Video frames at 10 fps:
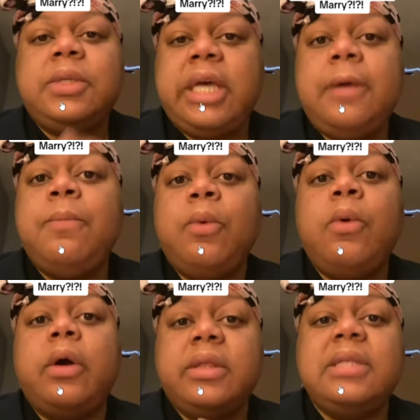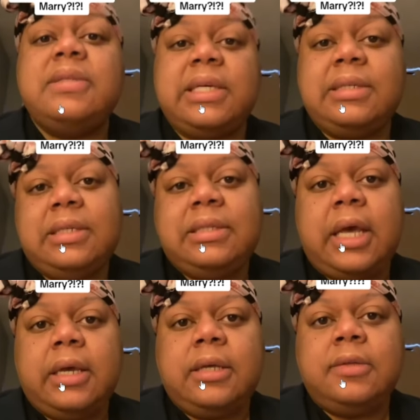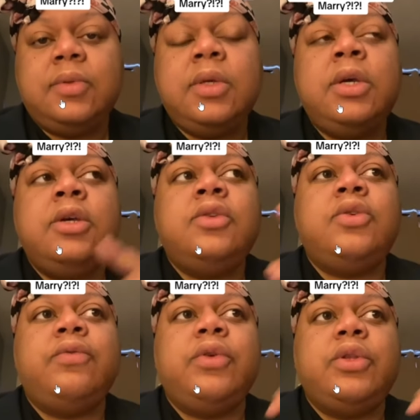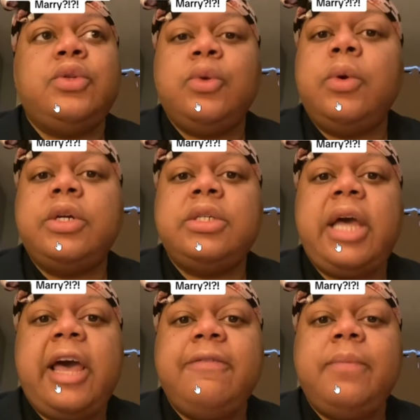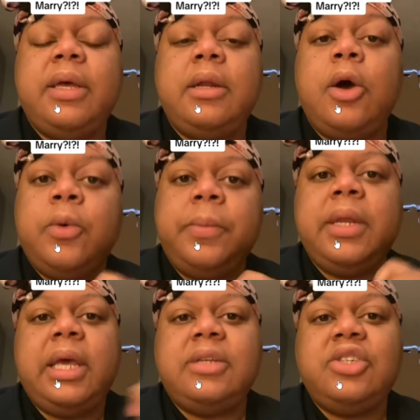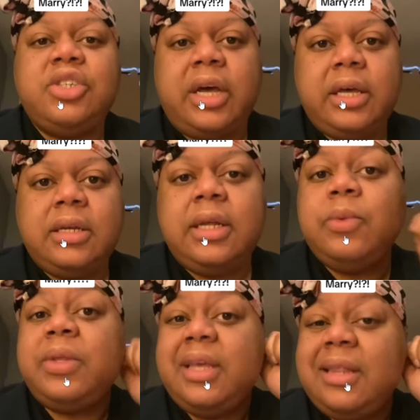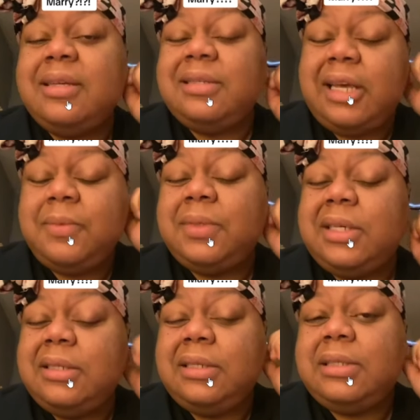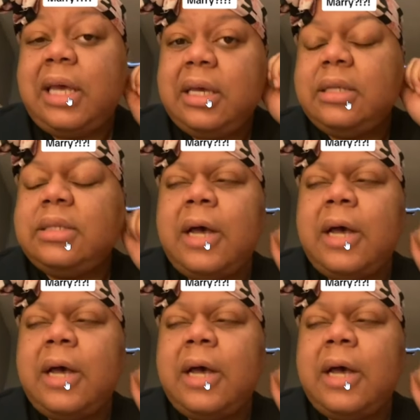Would take more than sixty seconds F- for the rest so of the night. The door to have been open and shut within the same sixty seconds.